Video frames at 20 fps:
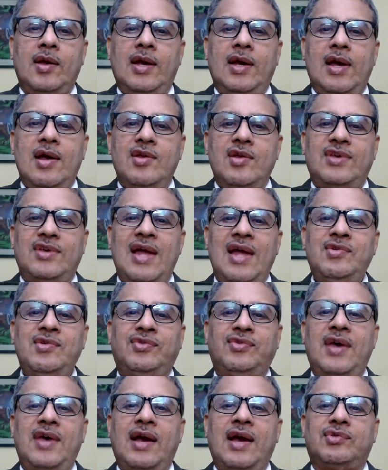
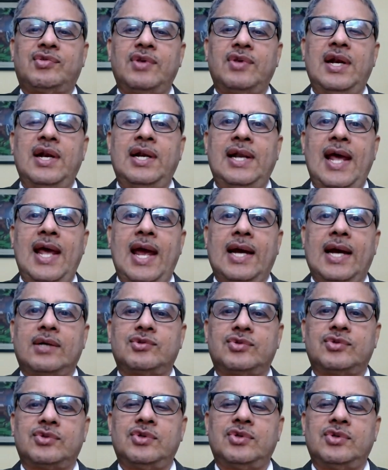Sensex
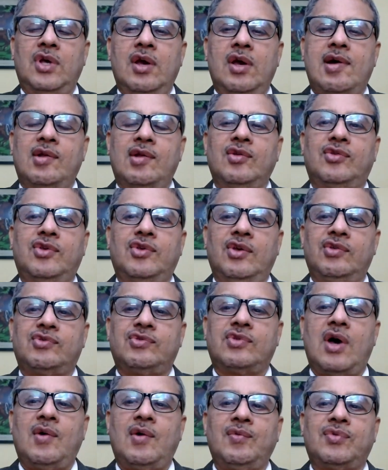index consists
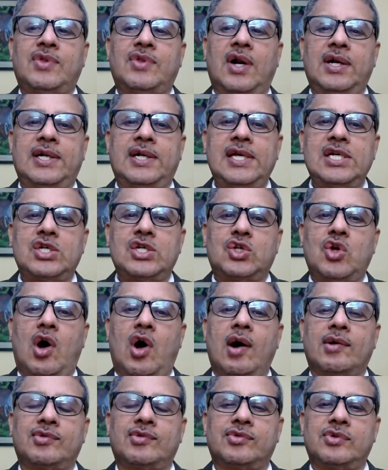of 30
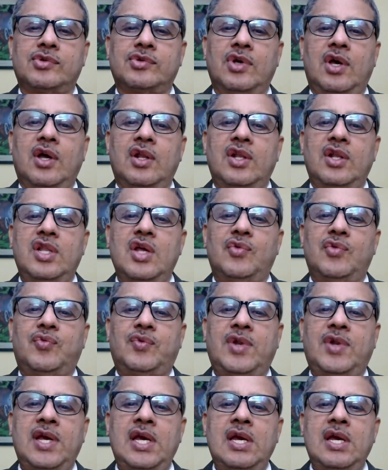stocks.
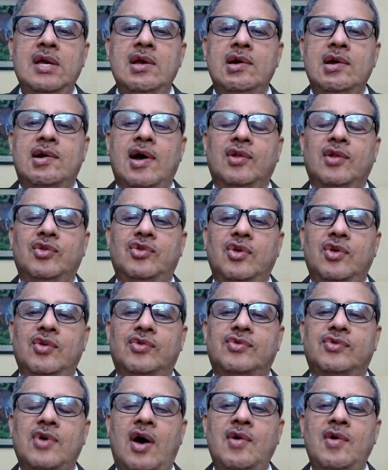Nifty consists
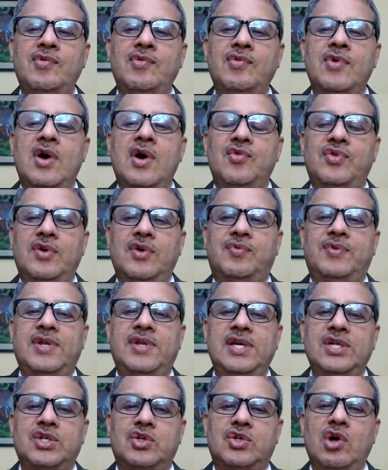of 50
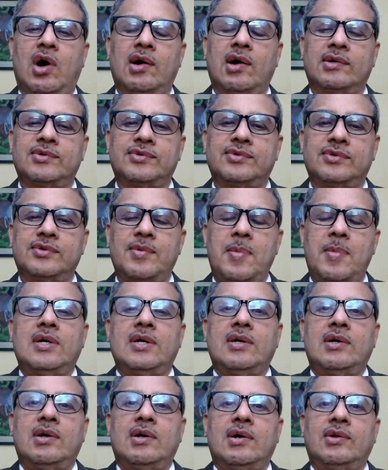stocks.
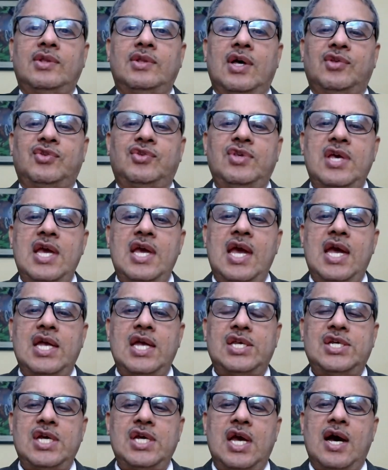The
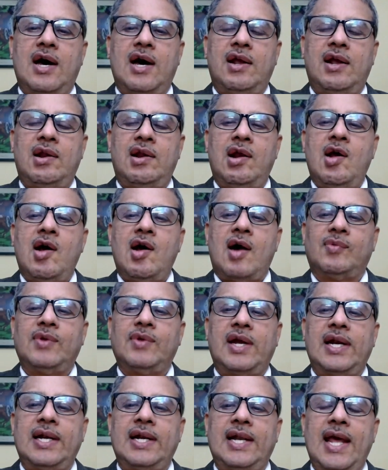CAGR of the
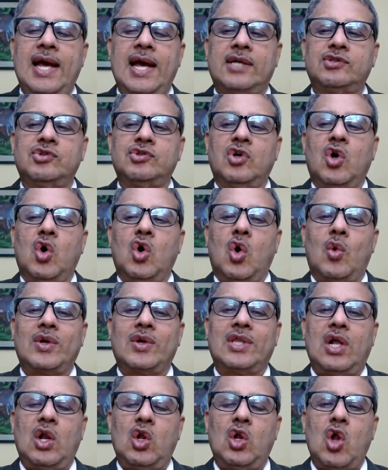index over the
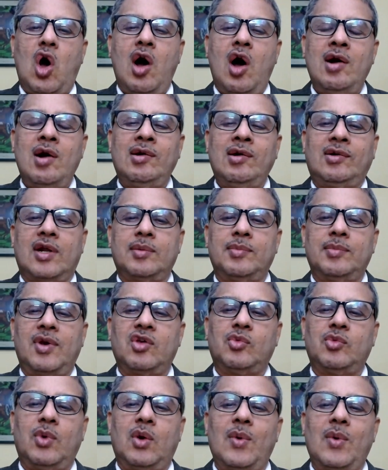long term is
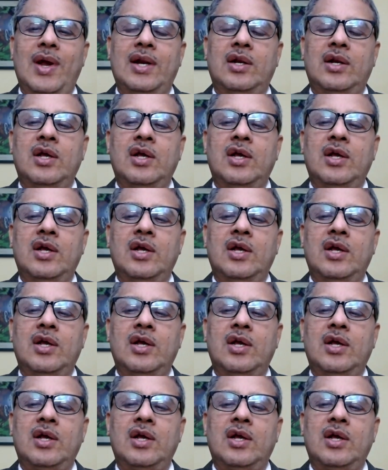between